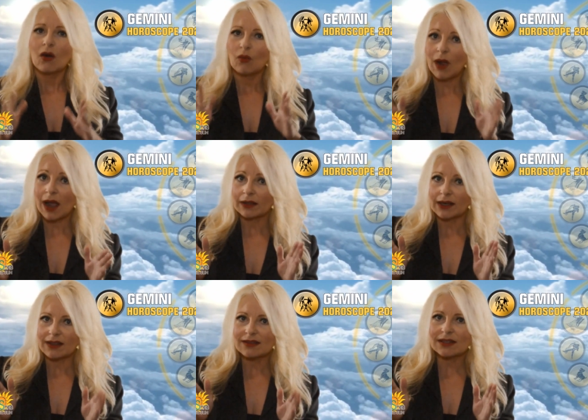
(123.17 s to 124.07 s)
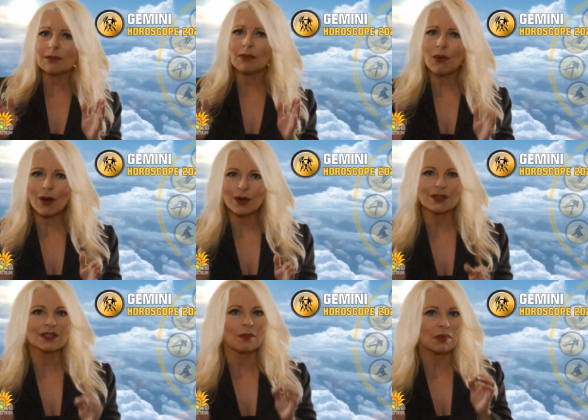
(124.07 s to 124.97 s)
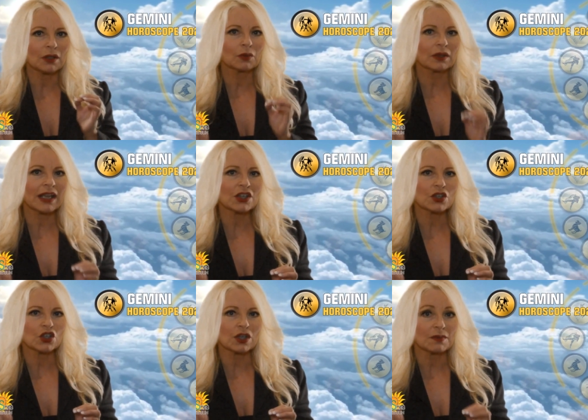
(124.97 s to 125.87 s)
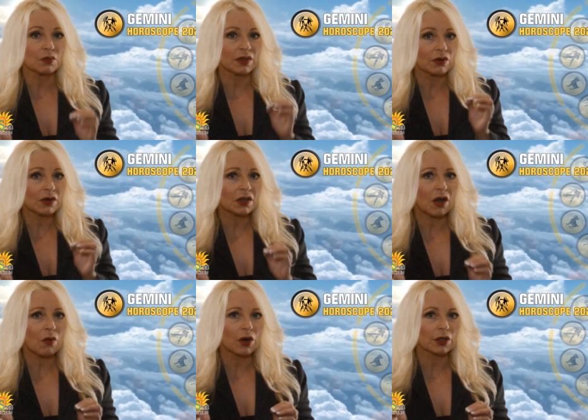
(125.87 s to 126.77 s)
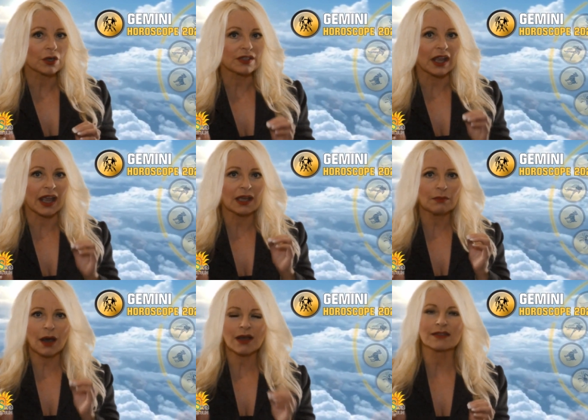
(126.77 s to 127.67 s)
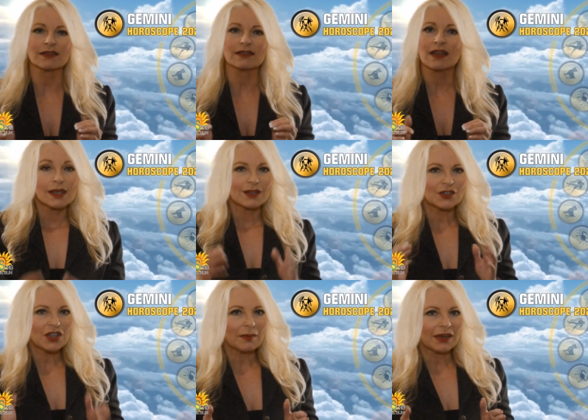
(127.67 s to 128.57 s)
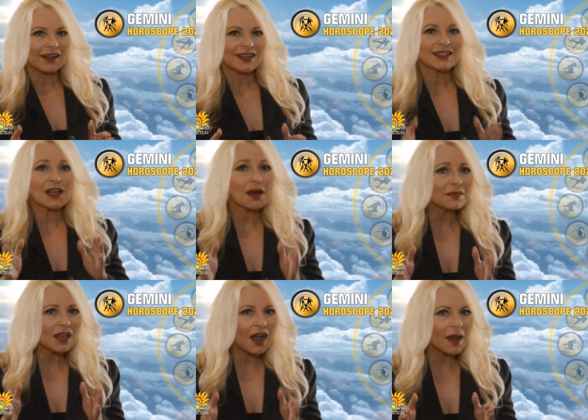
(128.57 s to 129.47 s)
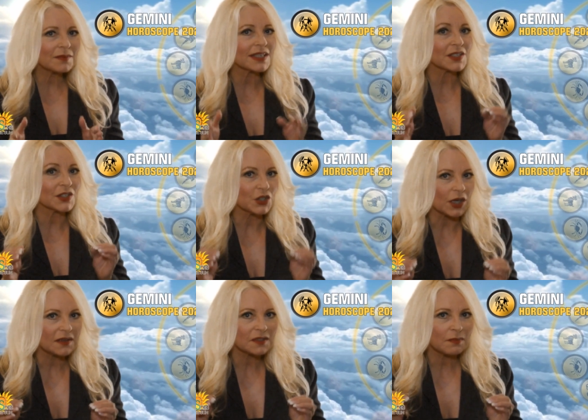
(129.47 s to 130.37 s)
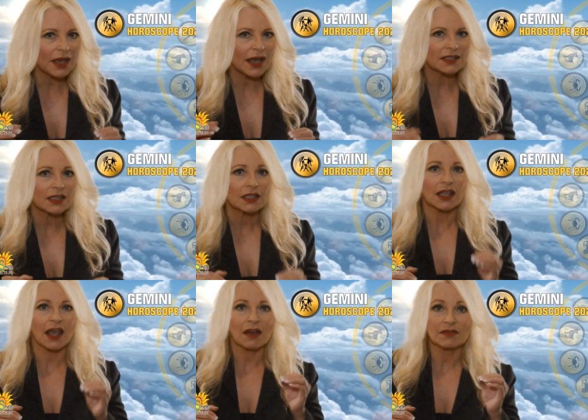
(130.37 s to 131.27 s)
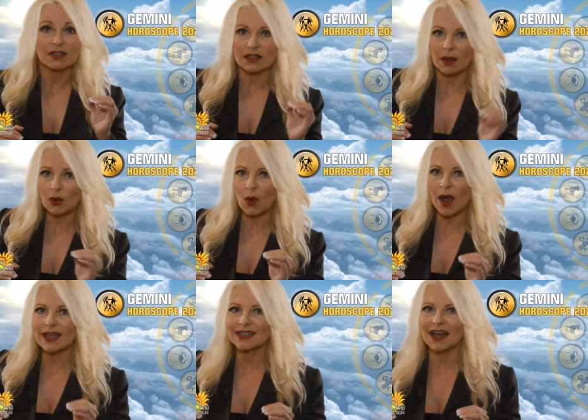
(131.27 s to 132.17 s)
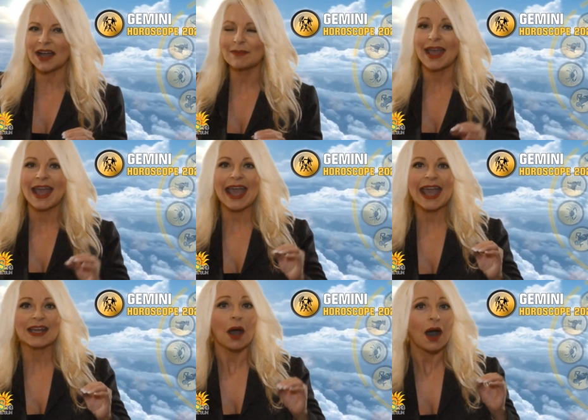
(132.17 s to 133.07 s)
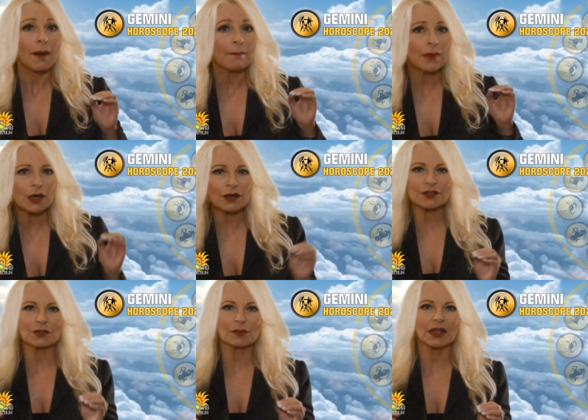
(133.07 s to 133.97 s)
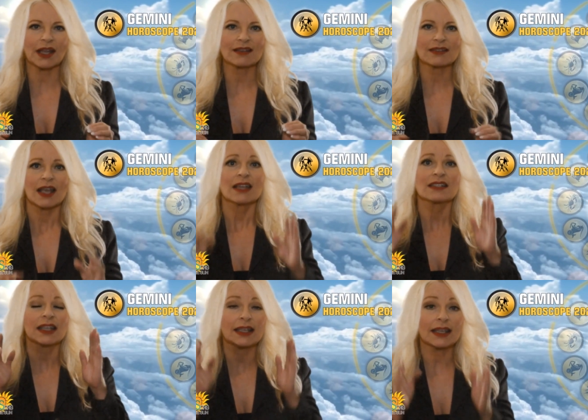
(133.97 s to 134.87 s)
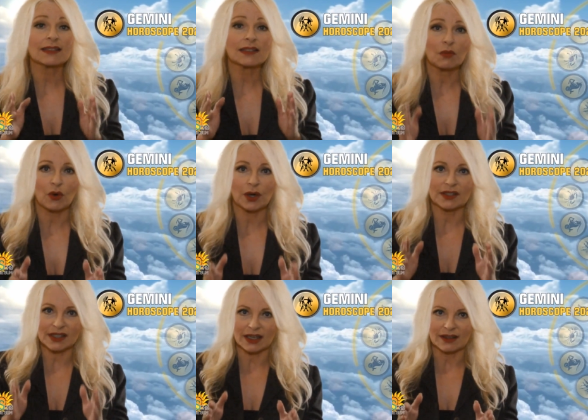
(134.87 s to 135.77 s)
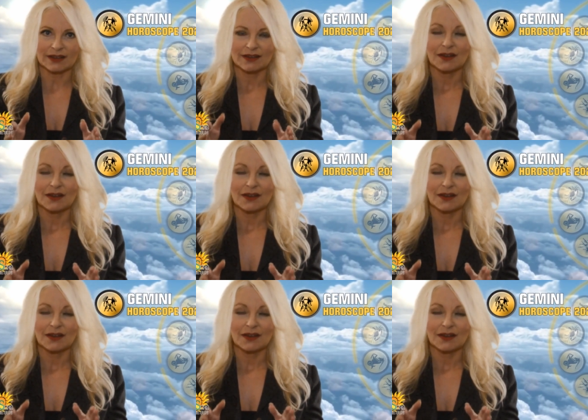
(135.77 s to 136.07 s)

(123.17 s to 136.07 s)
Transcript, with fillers: While it is important to build relationships with your coworkers and bosses, Gemini, sometimes it's just best to have some quiet time and a personal place to get some work done.